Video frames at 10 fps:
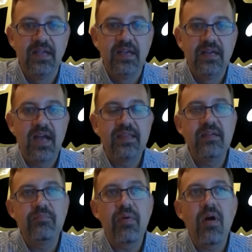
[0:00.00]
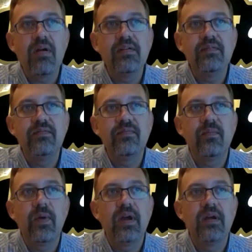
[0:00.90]
I think part of
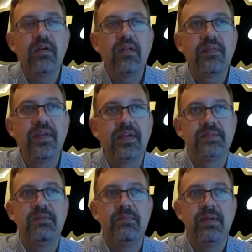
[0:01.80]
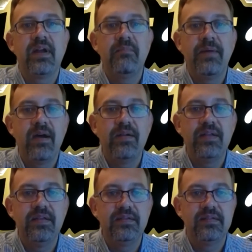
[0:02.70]
where things maybe come out
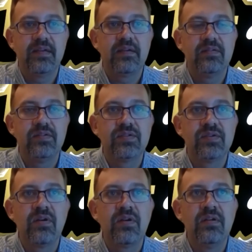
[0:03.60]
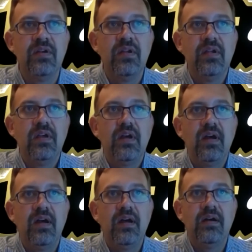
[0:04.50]
is the concern.
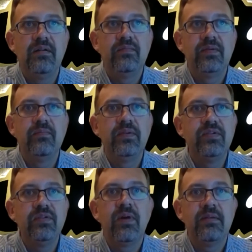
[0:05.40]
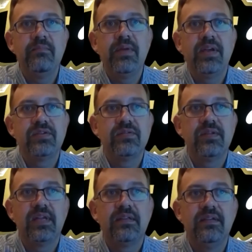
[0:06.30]
We do want to make sure
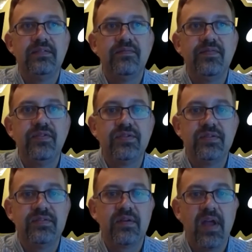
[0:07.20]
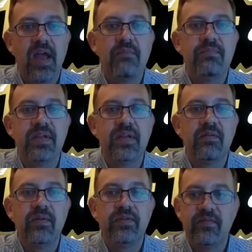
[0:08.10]
that these infusions are happening
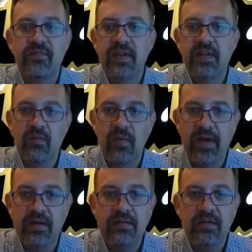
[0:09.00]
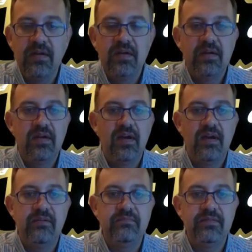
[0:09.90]
when you're feeling well,
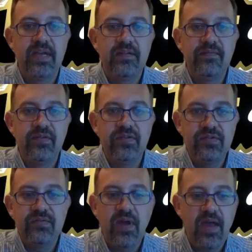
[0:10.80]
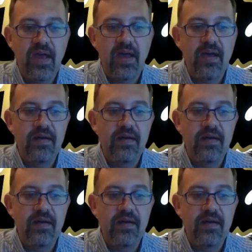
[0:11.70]
that if you do have